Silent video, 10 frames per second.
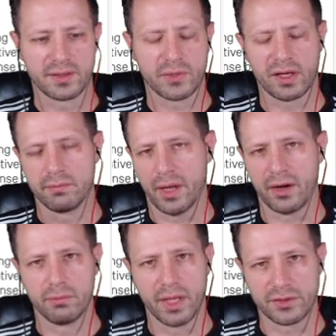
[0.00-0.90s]
some kind of
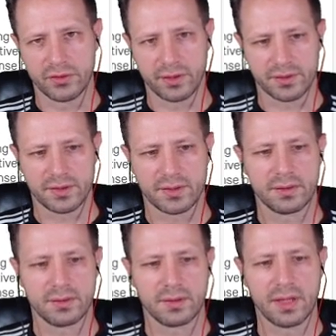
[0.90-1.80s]
biometrics
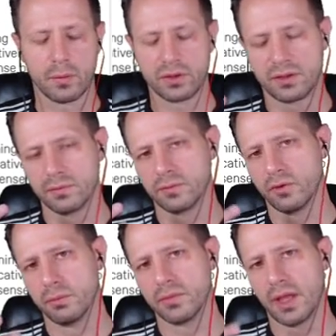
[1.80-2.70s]
that would
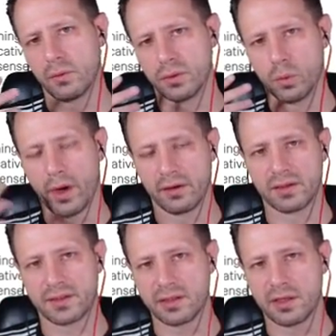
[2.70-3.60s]
that would
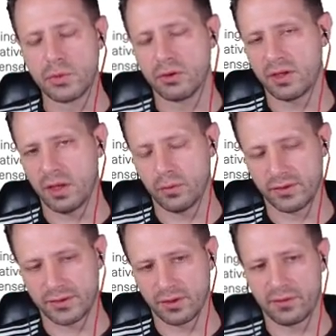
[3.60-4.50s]
wirelessly communicate with
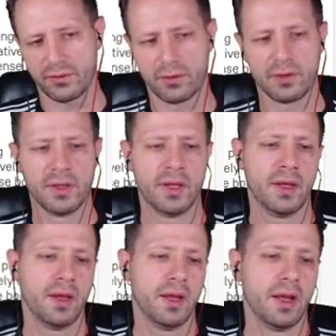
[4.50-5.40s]
a server.
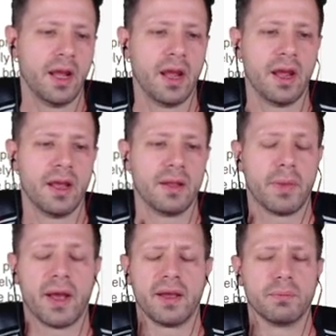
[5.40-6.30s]
And
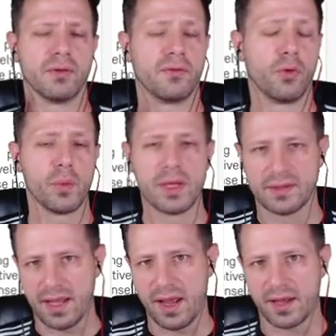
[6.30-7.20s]
by performing
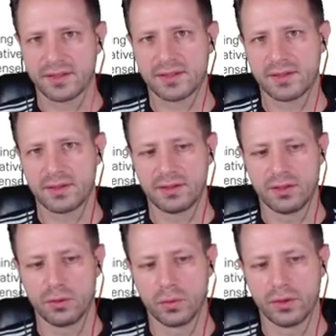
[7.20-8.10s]
tasks,
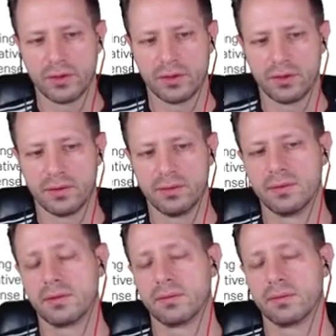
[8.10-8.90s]
you would